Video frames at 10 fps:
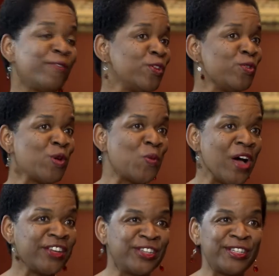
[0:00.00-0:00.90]
of you who are
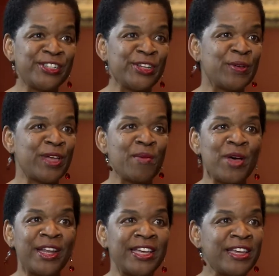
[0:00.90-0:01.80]
watching this show, come
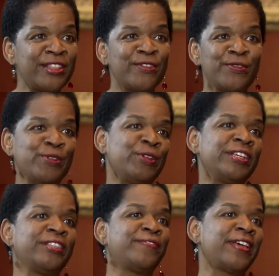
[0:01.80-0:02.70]
on in. The food
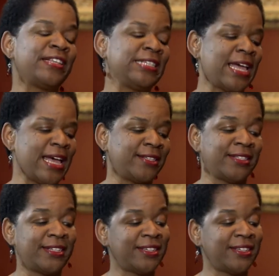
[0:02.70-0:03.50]
is fantastic.